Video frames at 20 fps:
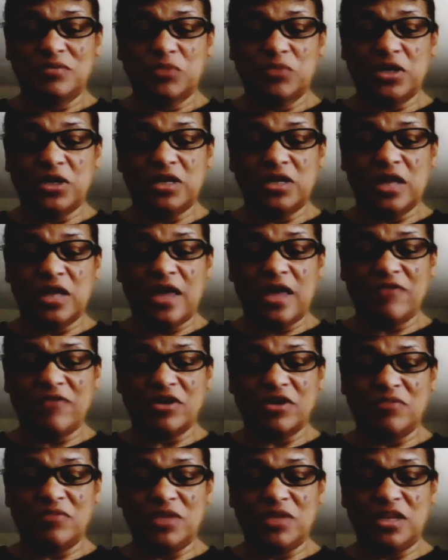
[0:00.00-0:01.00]
But I have a
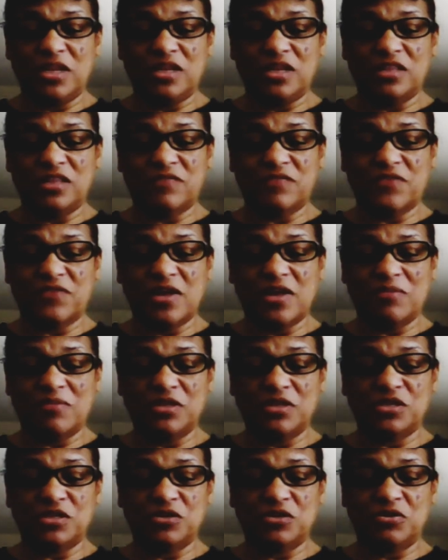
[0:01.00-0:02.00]
comedian in the
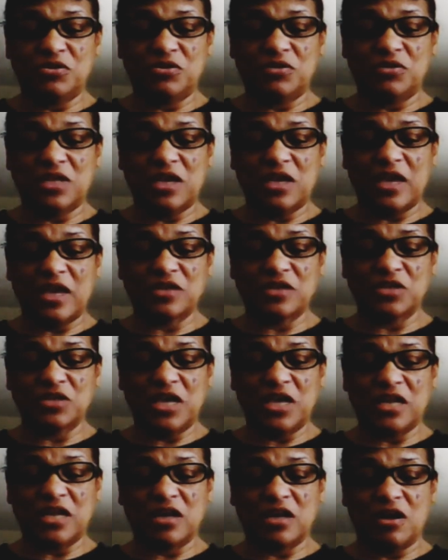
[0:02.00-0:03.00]
family too. They actually
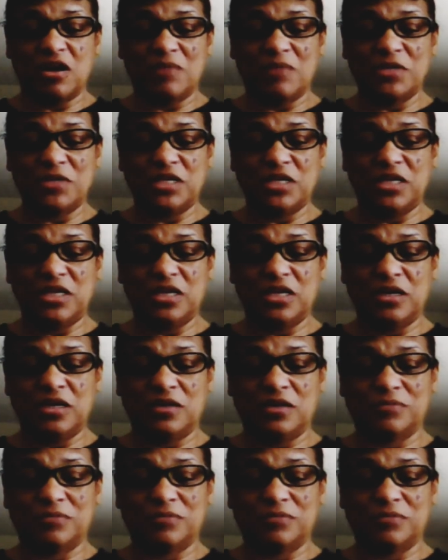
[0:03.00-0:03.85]
had a comedy